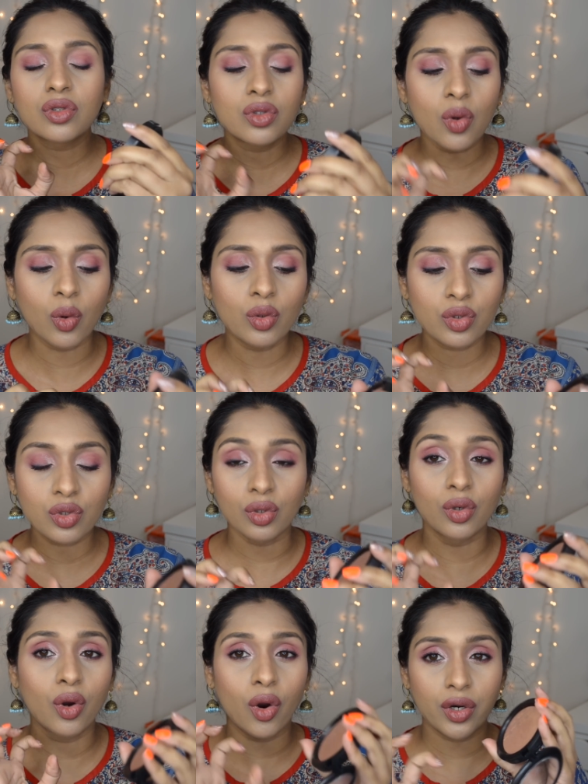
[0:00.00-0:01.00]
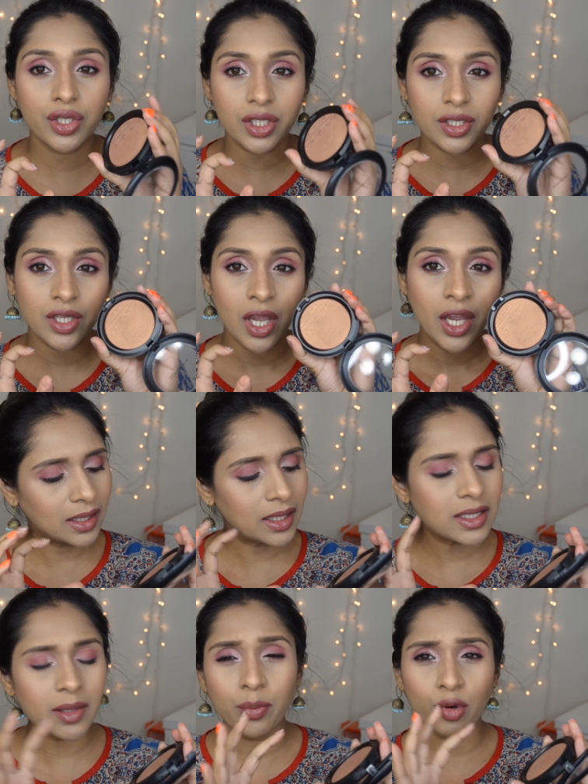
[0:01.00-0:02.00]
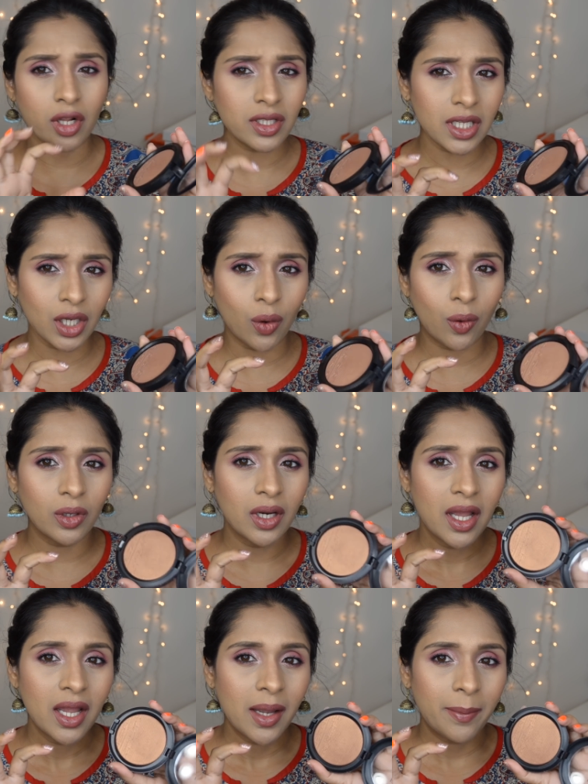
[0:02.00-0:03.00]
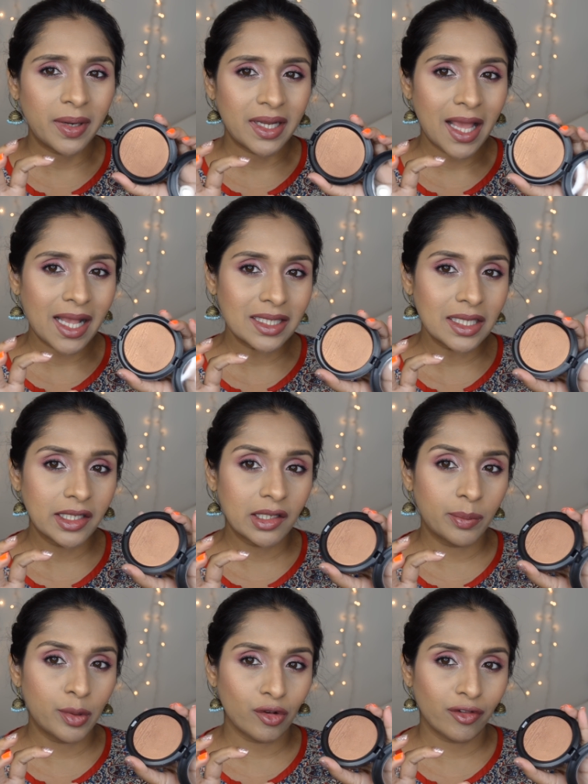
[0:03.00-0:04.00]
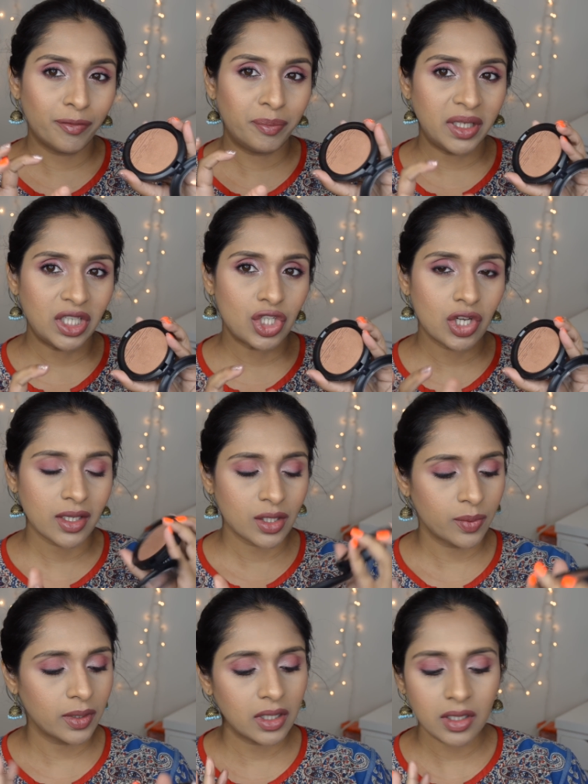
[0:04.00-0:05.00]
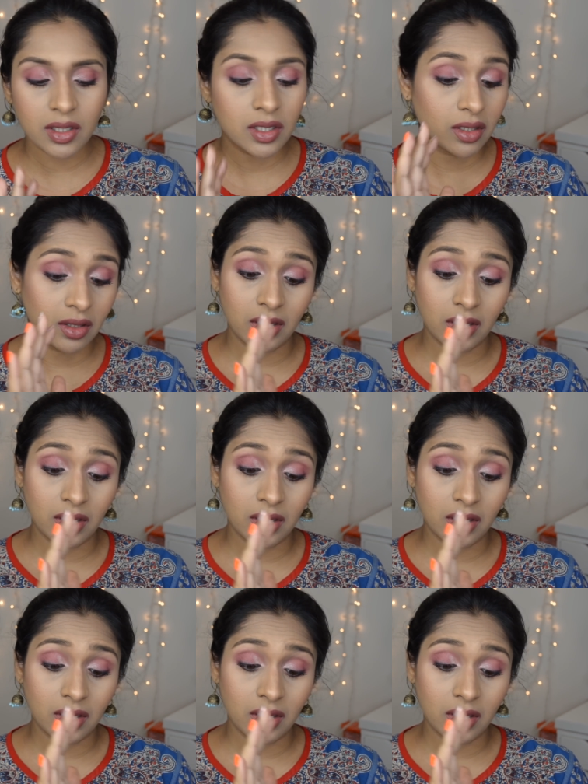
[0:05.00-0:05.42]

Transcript: so gorgeous. It's a bronzy gold, but it has a little bit of peach as well. It's